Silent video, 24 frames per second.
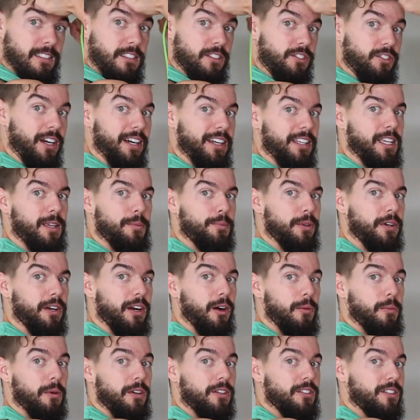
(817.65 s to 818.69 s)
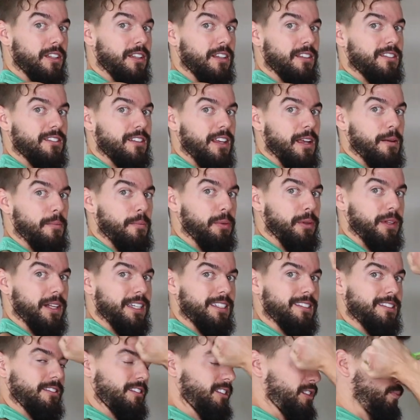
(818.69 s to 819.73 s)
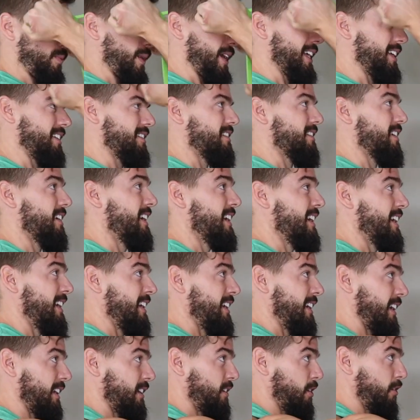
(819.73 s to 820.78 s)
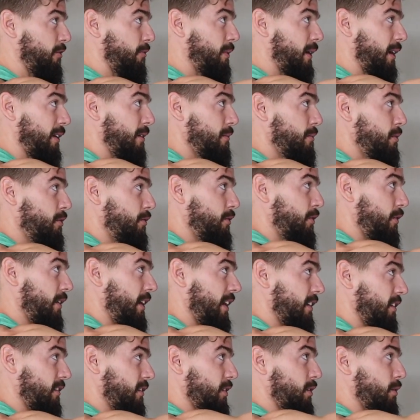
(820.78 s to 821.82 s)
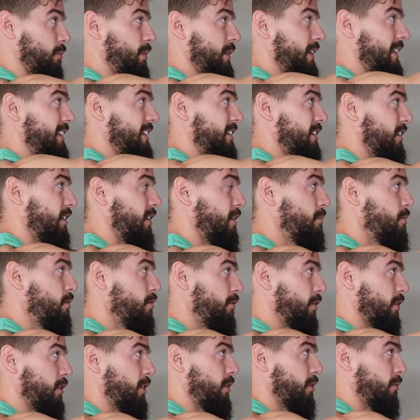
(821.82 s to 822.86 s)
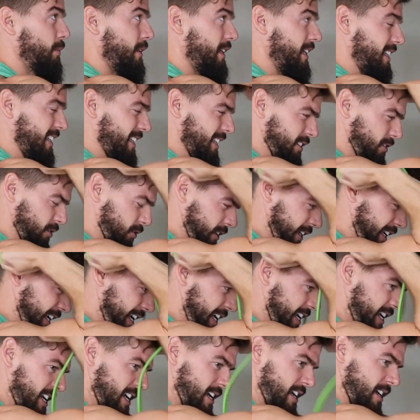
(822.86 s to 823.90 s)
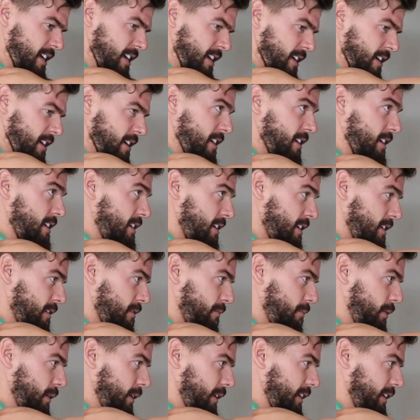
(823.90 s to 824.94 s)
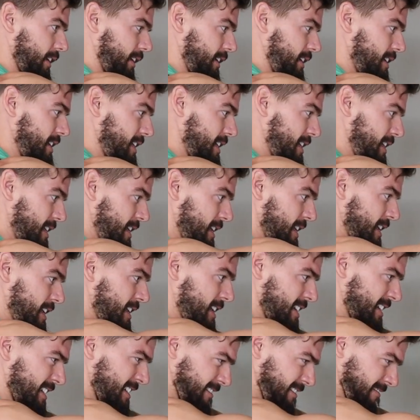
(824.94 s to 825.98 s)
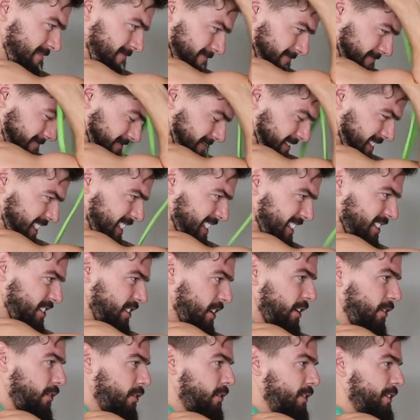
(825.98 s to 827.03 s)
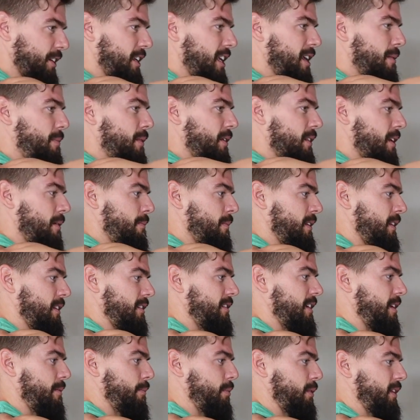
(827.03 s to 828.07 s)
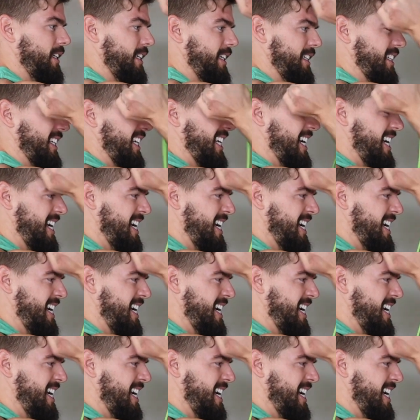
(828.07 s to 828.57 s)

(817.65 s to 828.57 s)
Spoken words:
Try to keep your elbows in the same place and space. I know I've probably moved around a little bit. You're gonna move a little bit, that's okay. But generally keeping them in the same place